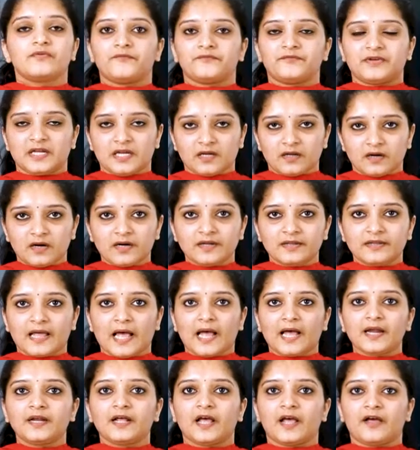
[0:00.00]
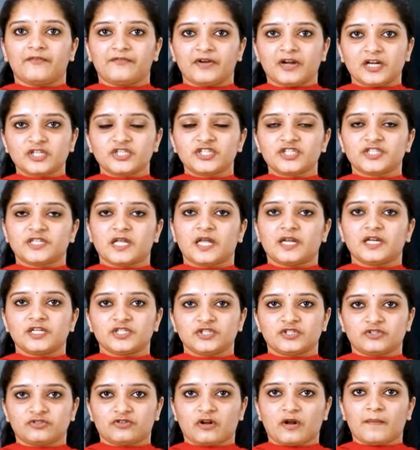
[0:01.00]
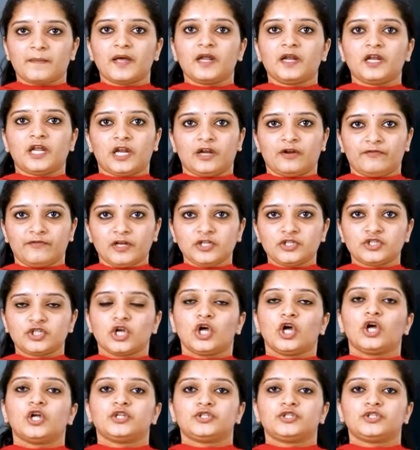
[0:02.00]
We learned that a wedge is an instrument in which